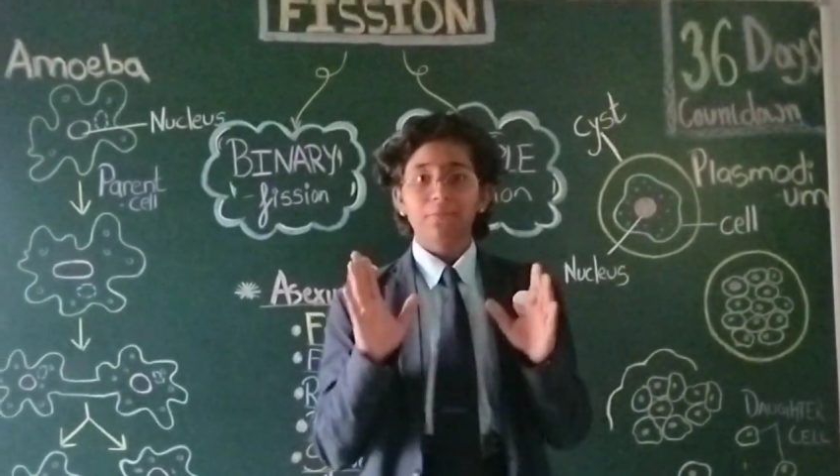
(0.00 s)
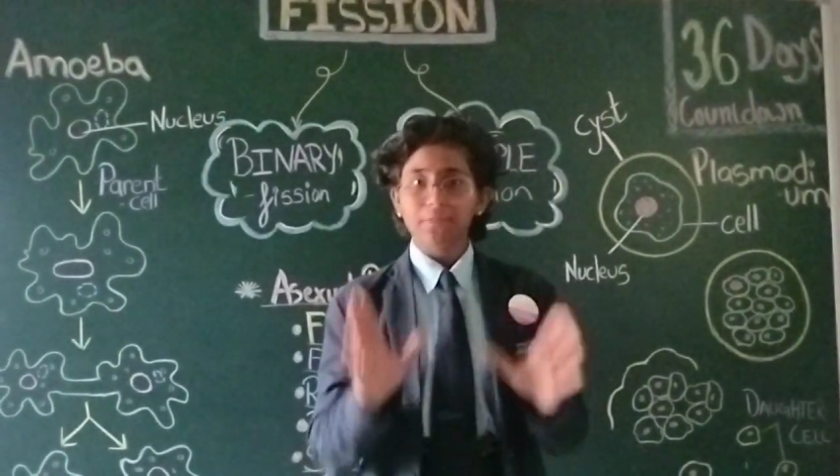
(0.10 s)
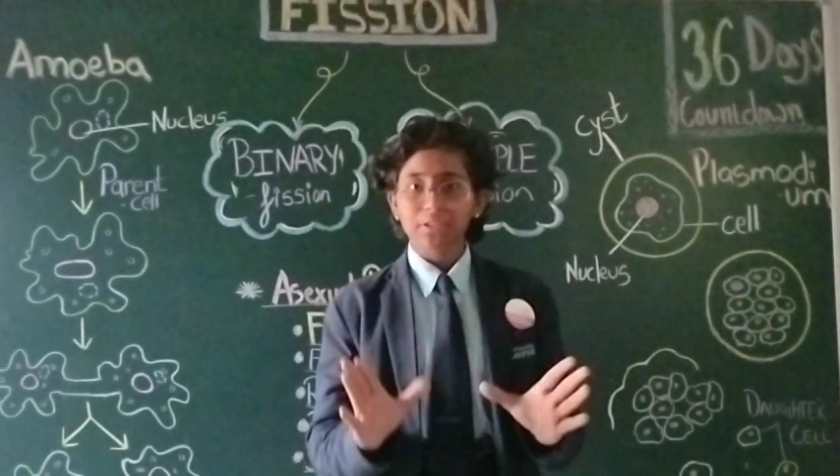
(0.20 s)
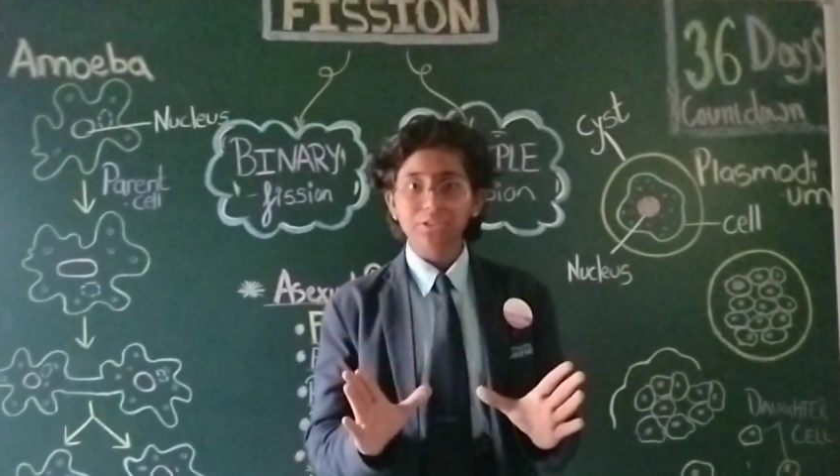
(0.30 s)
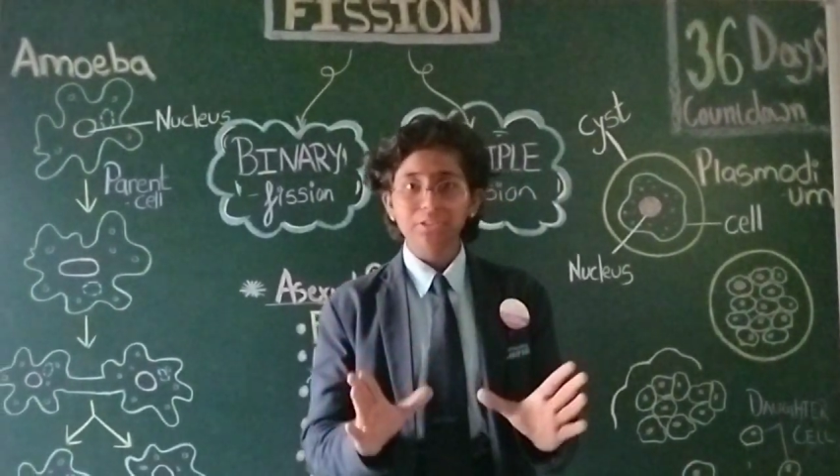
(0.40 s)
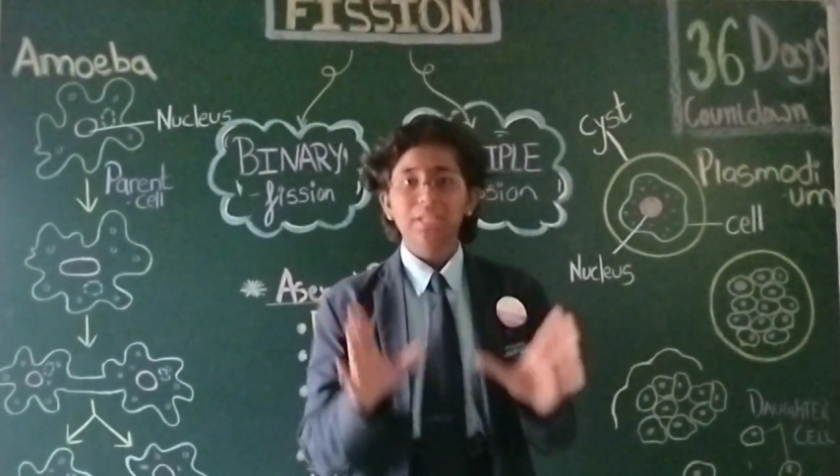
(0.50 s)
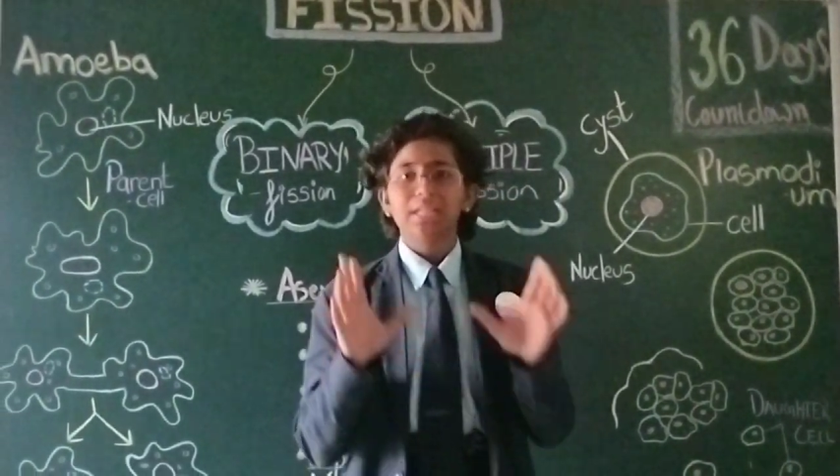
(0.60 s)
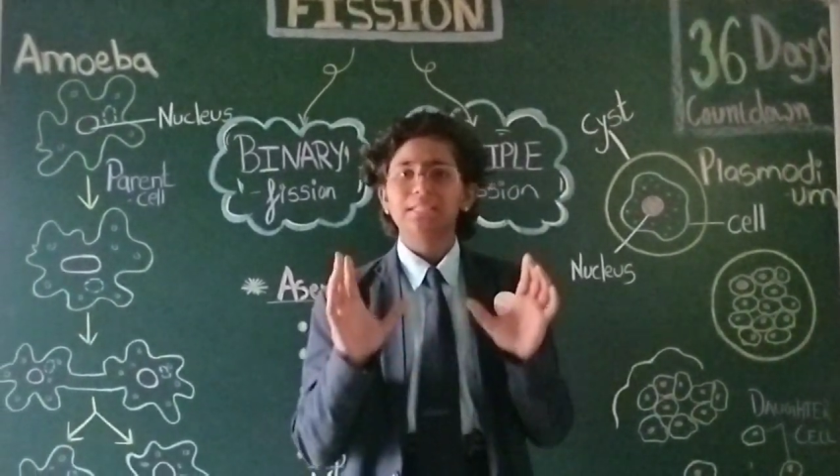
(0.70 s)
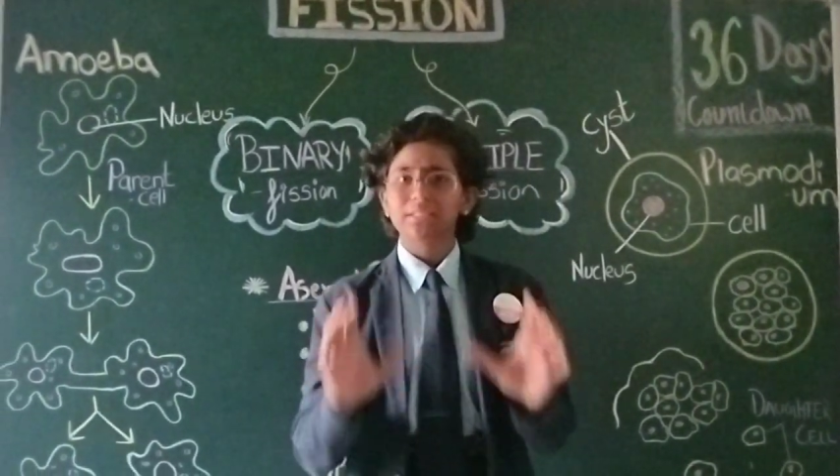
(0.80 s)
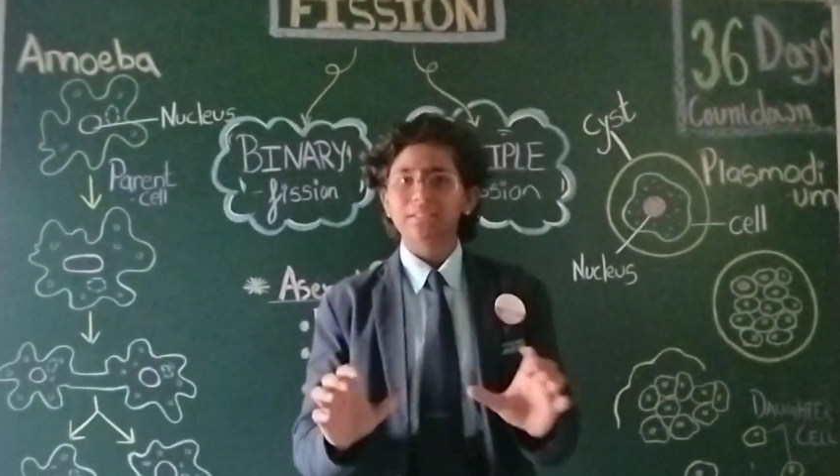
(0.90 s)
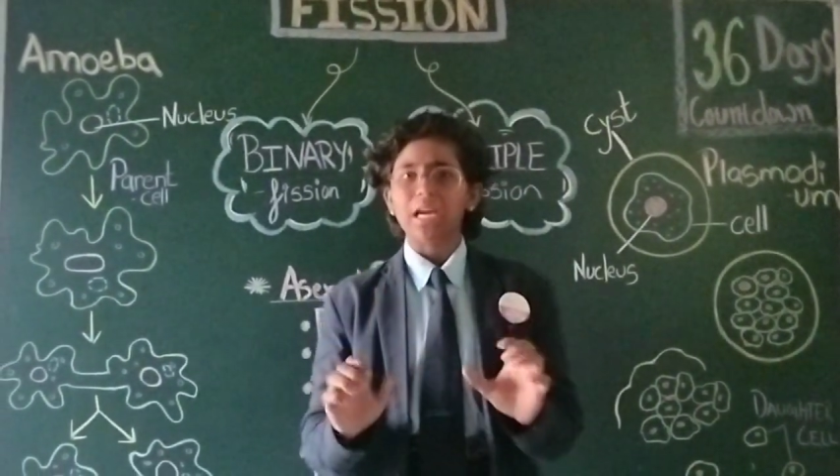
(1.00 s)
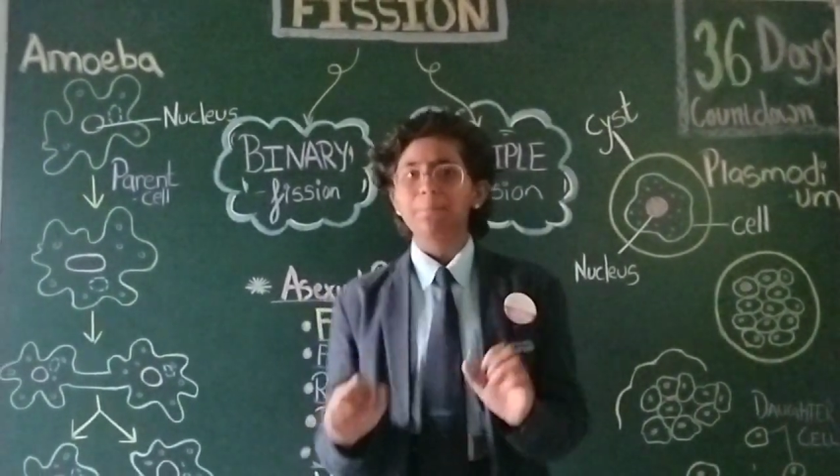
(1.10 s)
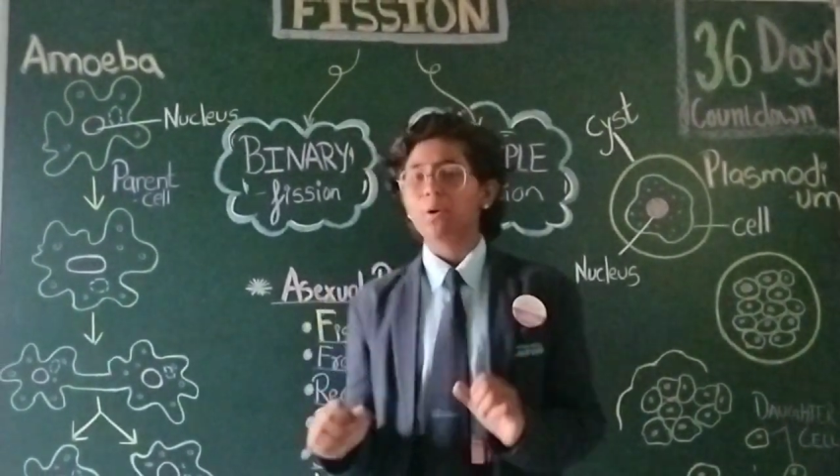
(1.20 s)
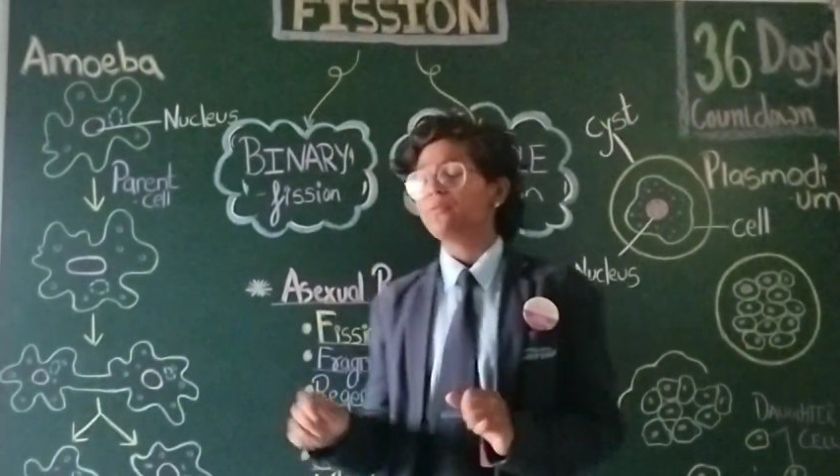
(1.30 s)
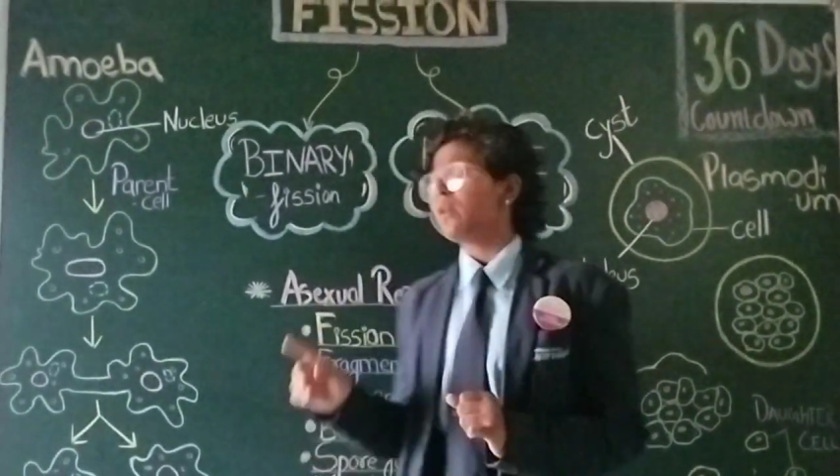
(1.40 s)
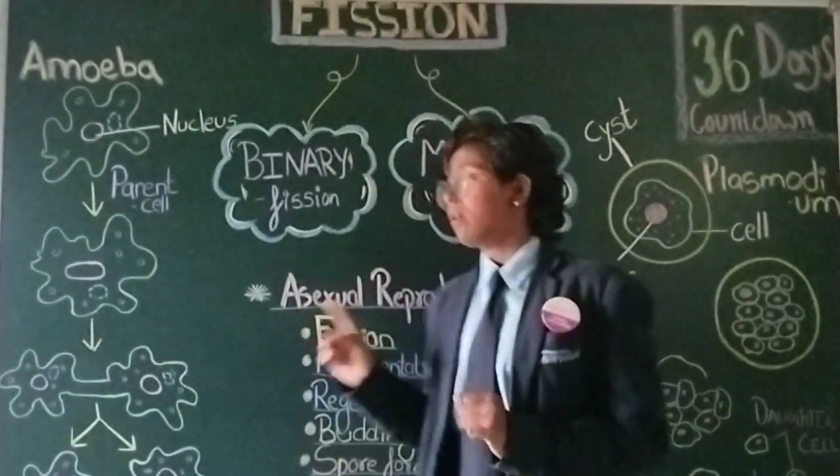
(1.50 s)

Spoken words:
Fission is the type of